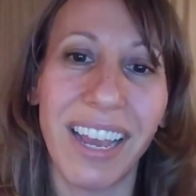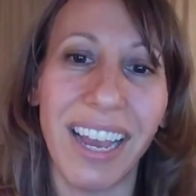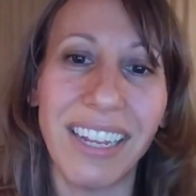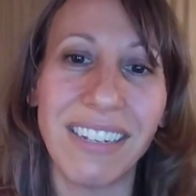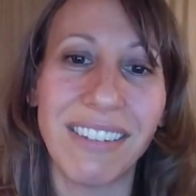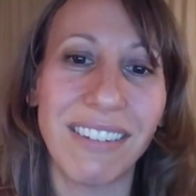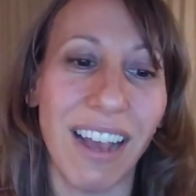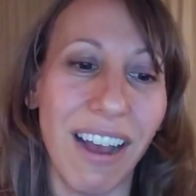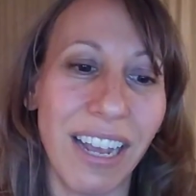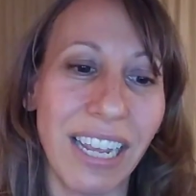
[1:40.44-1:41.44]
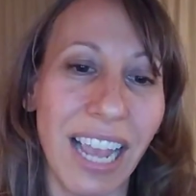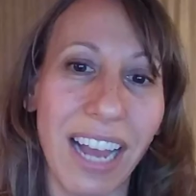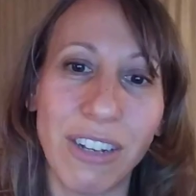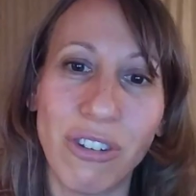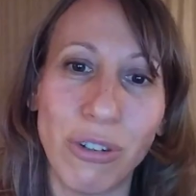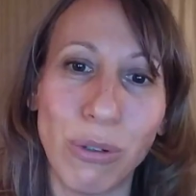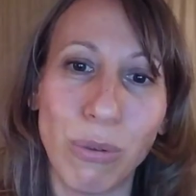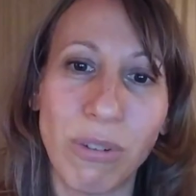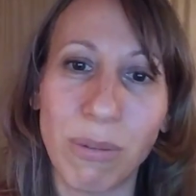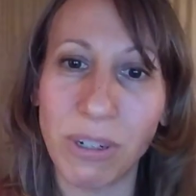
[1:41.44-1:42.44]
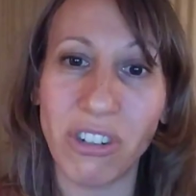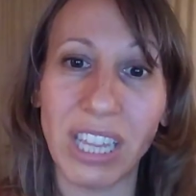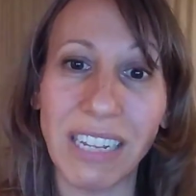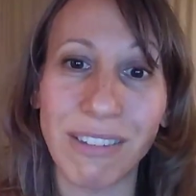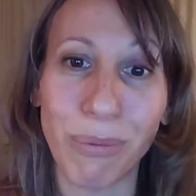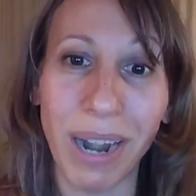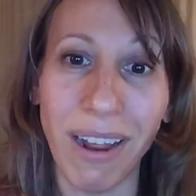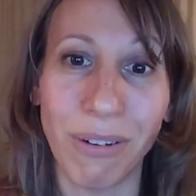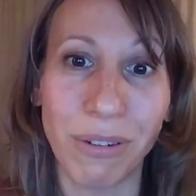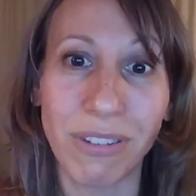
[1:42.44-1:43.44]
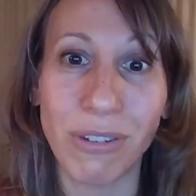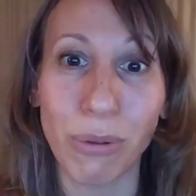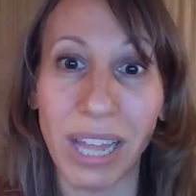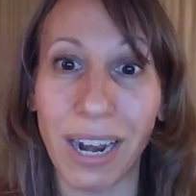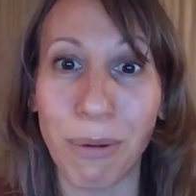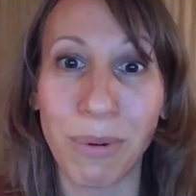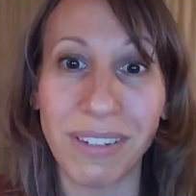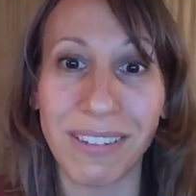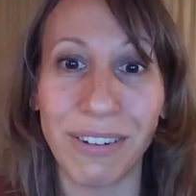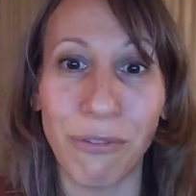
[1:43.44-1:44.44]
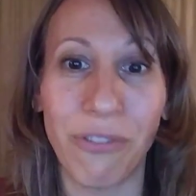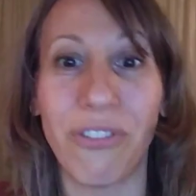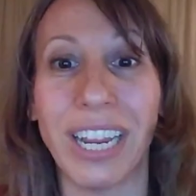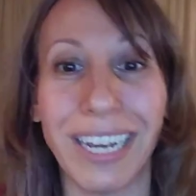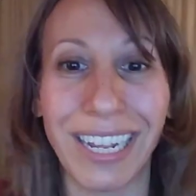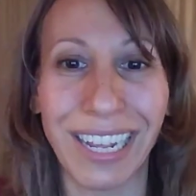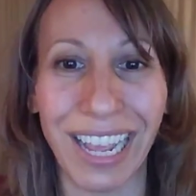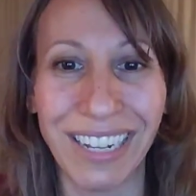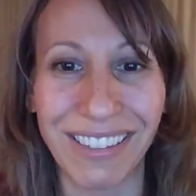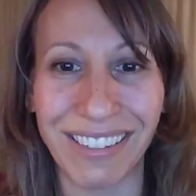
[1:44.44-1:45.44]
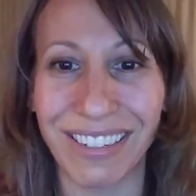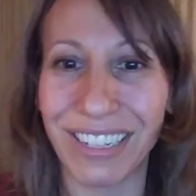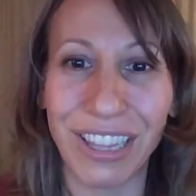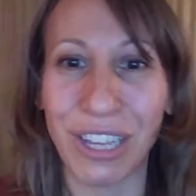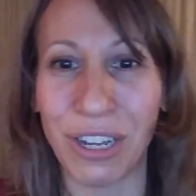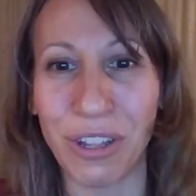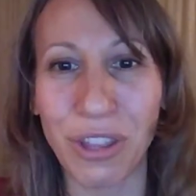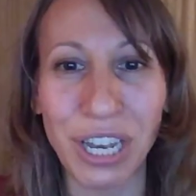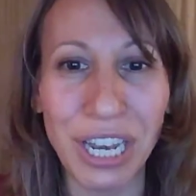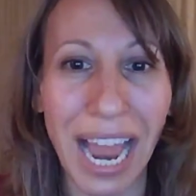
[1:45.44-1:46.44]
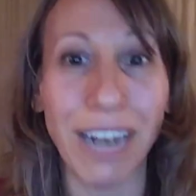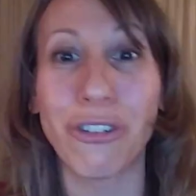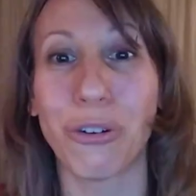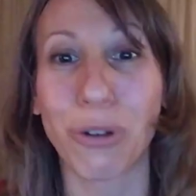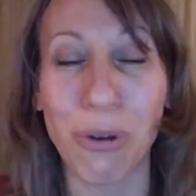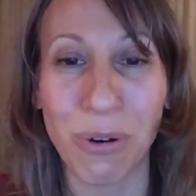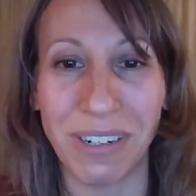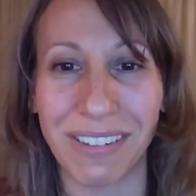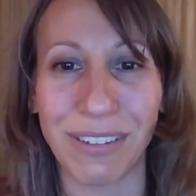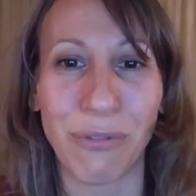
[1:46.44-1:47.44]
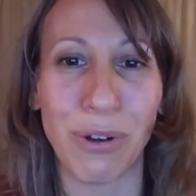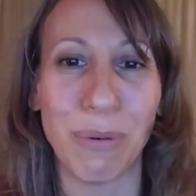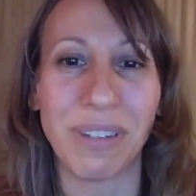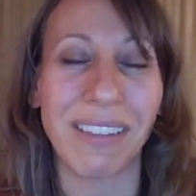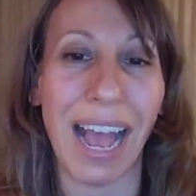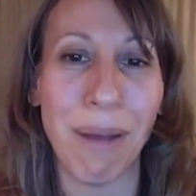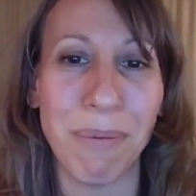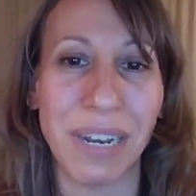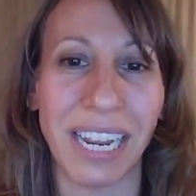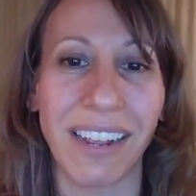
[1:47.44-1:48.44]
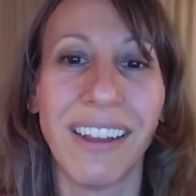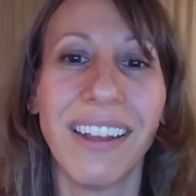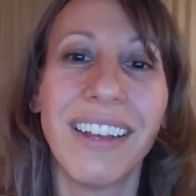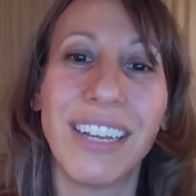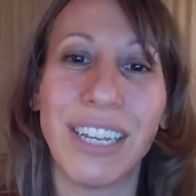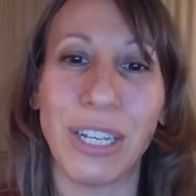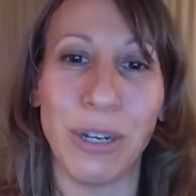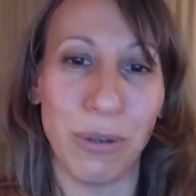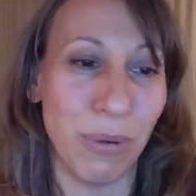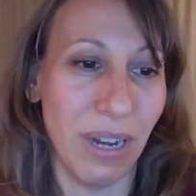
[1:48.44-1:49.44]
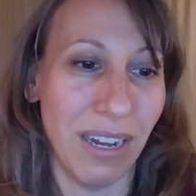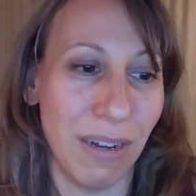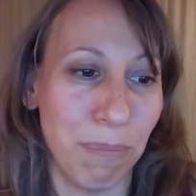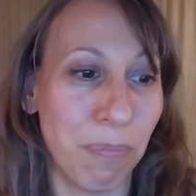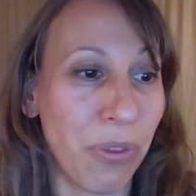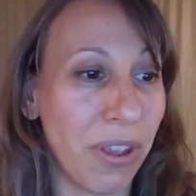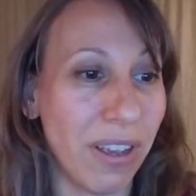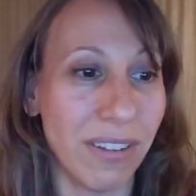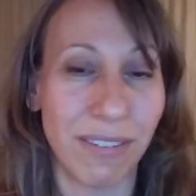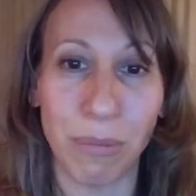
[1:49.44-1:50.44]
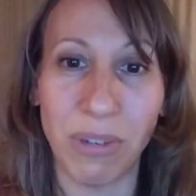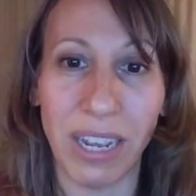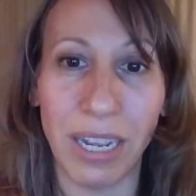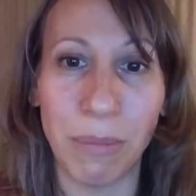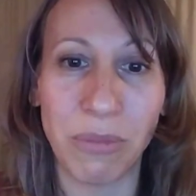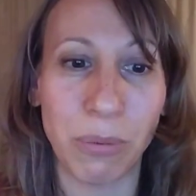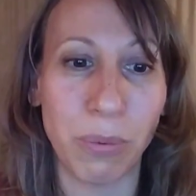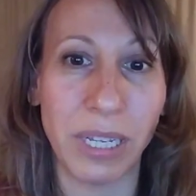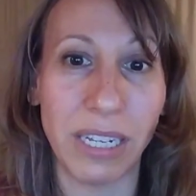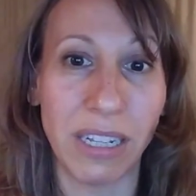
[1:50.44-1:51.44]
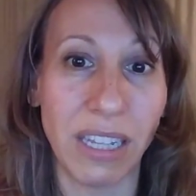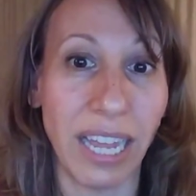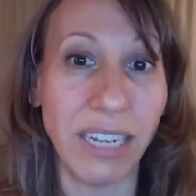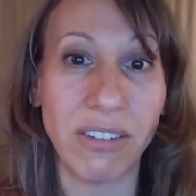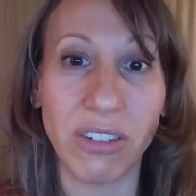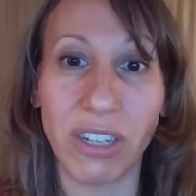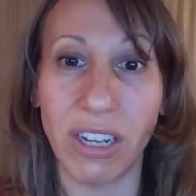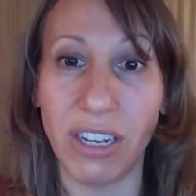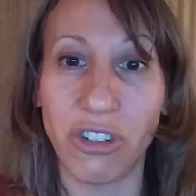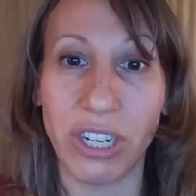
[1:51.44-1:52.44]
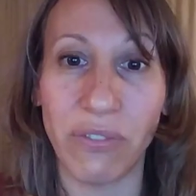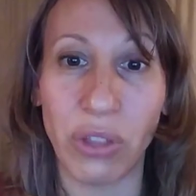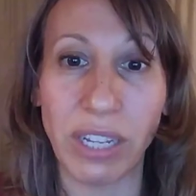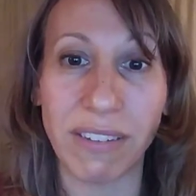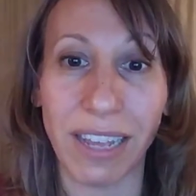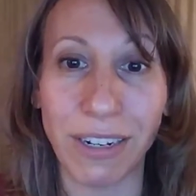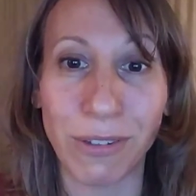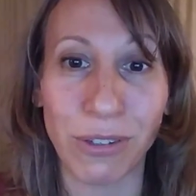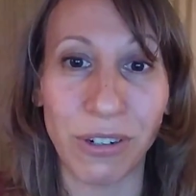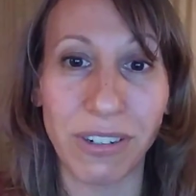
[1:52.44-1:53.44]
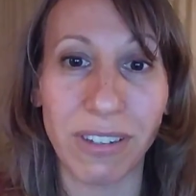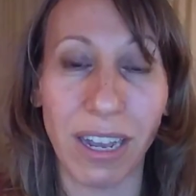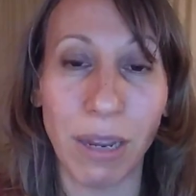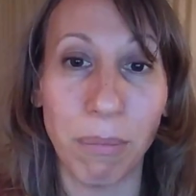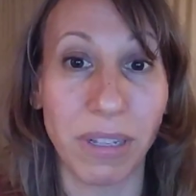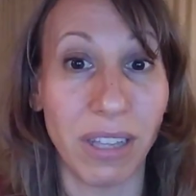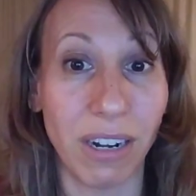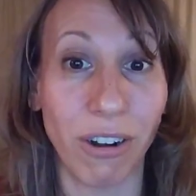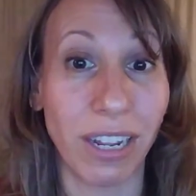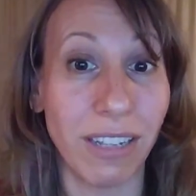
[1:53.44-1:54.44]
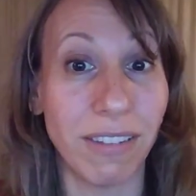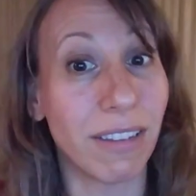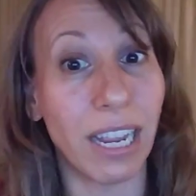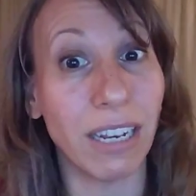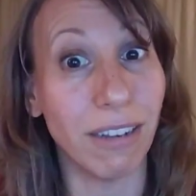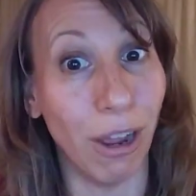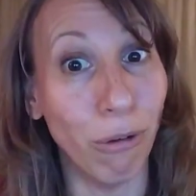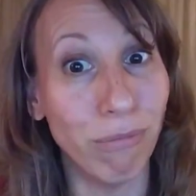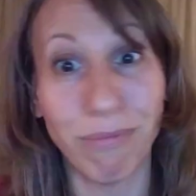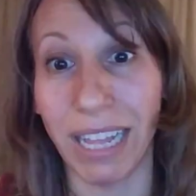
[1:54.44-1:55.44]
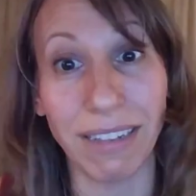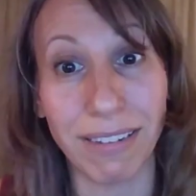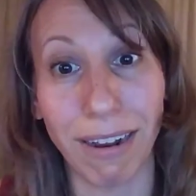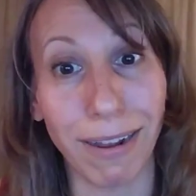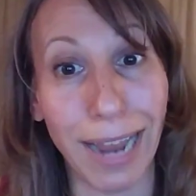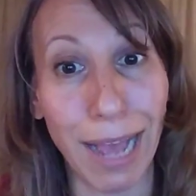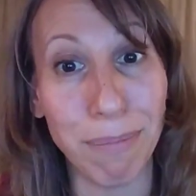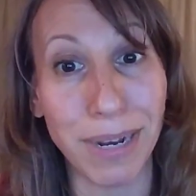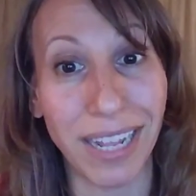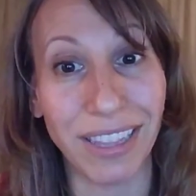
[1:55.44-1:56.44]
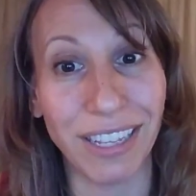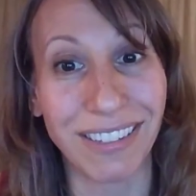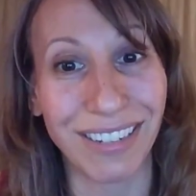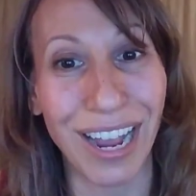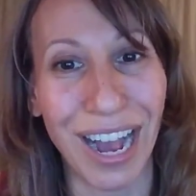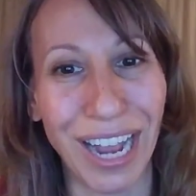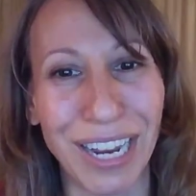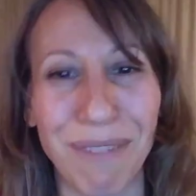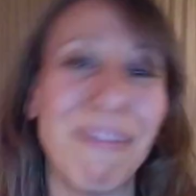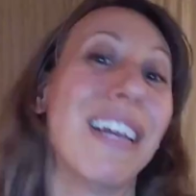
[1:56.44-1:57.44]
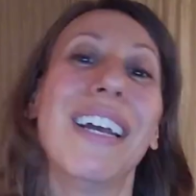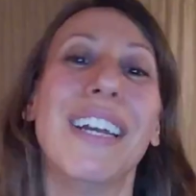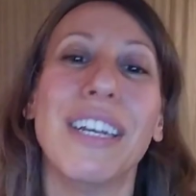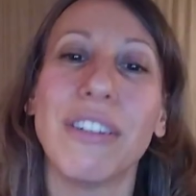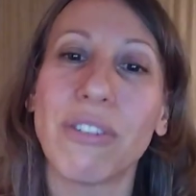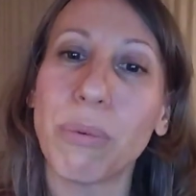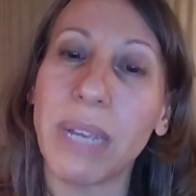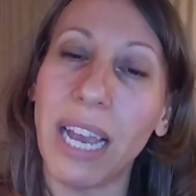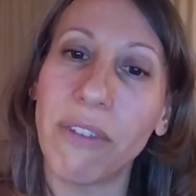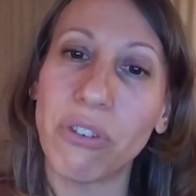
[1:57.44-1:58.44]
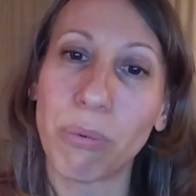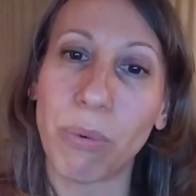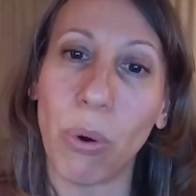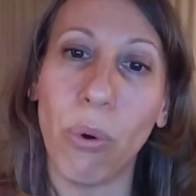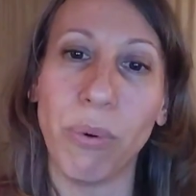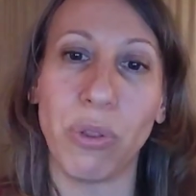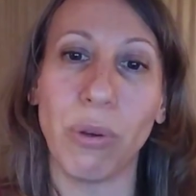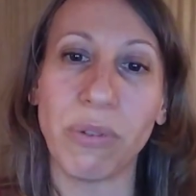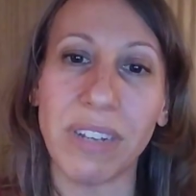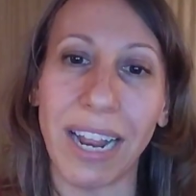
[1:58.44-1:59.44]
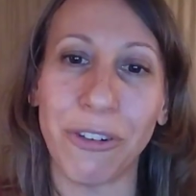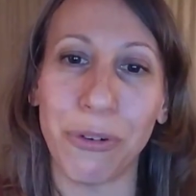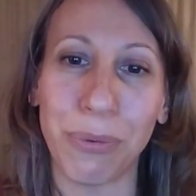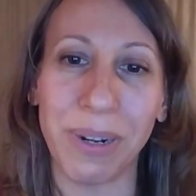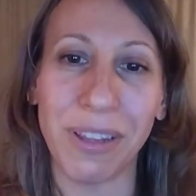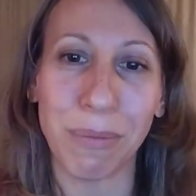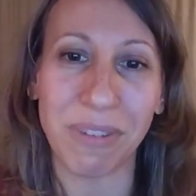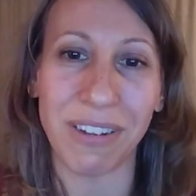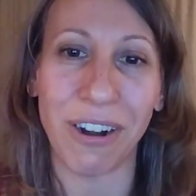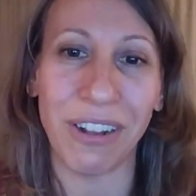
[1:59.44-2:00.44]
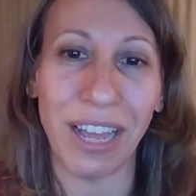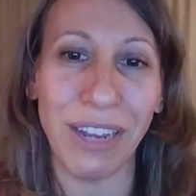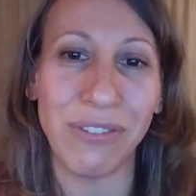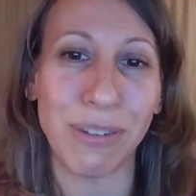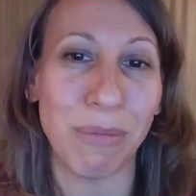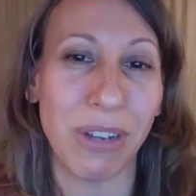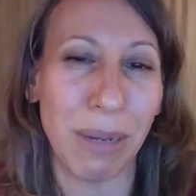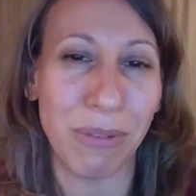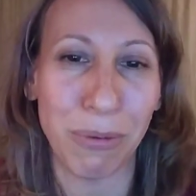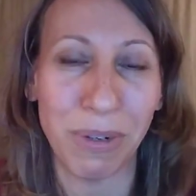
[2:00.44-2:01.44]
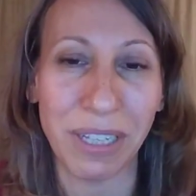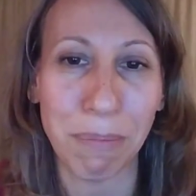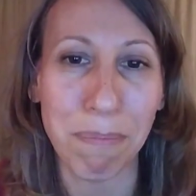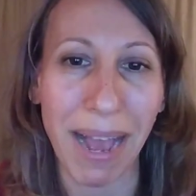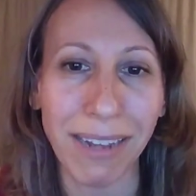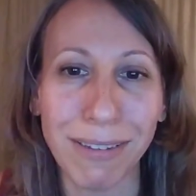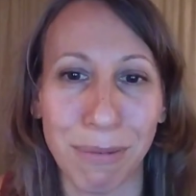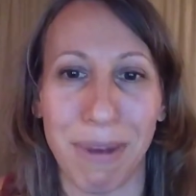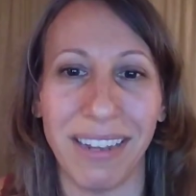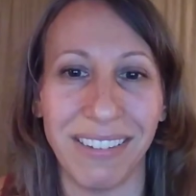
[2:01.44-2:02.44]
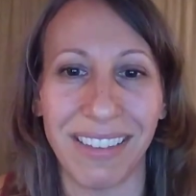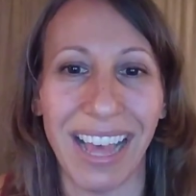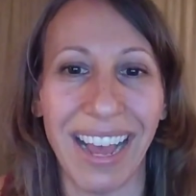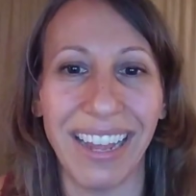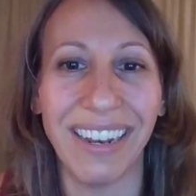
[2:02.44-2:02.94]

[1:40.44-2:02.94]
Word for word: And I had to switch things around so that I wasn't fighting against the natural course of what was happening. You know, sometimes we'd like to achieve things at a certain time, but then our kids say, no, that's not going to happen at this time. So we have to roll with those natural rhythms in our lives sometimes and really maximize that.